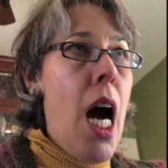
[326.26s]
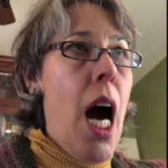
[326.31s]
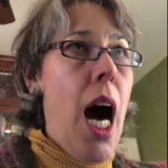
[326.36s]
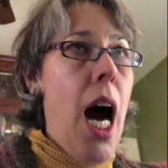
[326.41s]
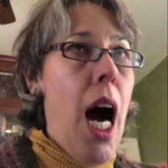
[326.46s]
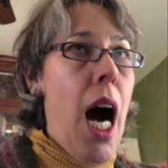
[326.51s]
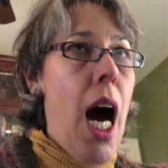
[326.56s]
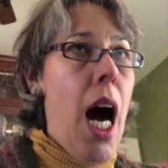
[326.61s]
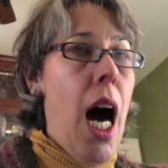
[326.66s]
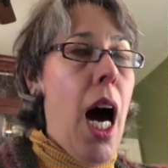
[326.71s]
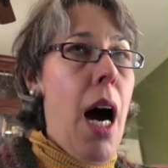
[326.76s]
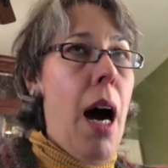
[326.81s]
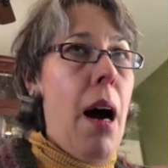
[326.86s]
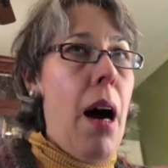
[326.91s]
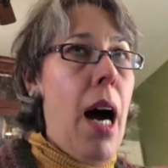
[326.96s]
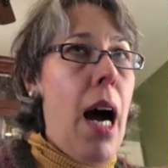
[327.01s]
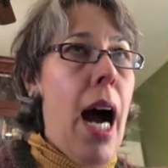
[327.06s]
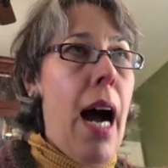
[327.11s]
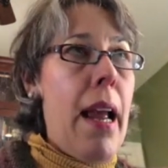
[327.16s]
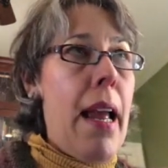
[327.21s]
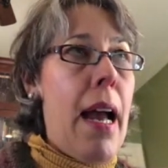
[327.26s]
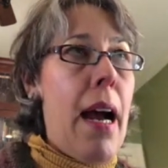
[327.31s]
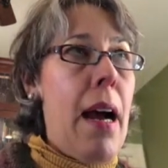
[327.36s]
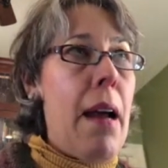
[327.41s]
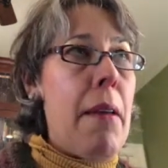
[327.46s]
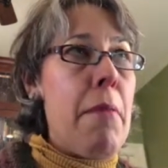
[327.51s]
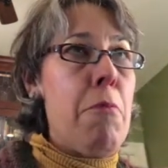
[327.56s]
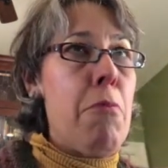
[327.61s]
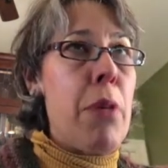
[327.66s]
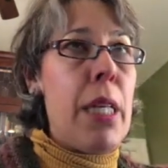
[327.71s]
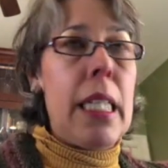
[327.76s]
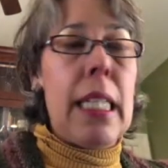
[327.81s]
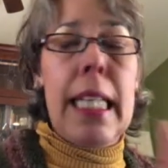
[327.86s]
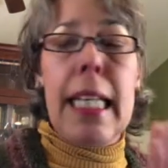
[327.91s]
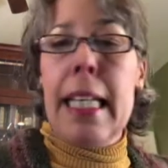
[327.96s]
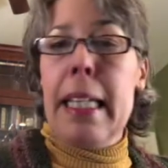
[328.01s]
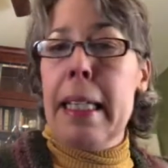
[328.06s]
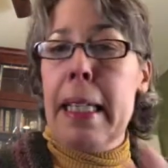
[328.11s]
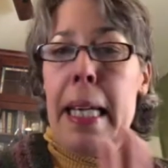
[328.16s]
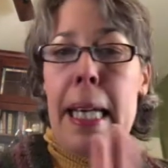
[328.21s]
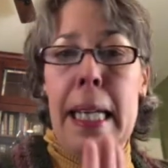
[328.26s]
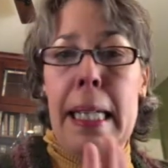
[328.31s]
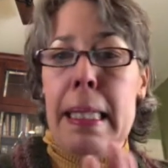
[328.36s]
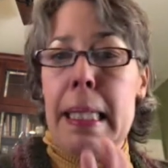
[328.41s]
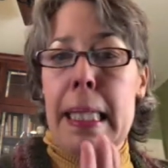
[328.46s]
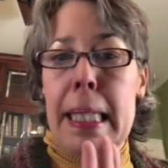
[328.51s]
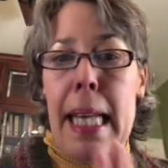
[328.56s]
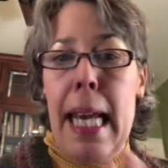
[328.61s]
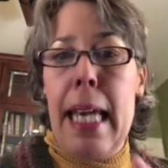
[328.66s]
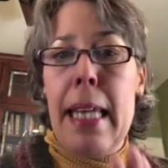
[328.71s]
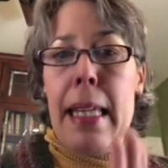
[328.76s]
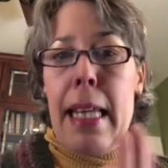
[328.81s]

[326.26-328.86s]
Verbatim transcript: uh, I, I really can't say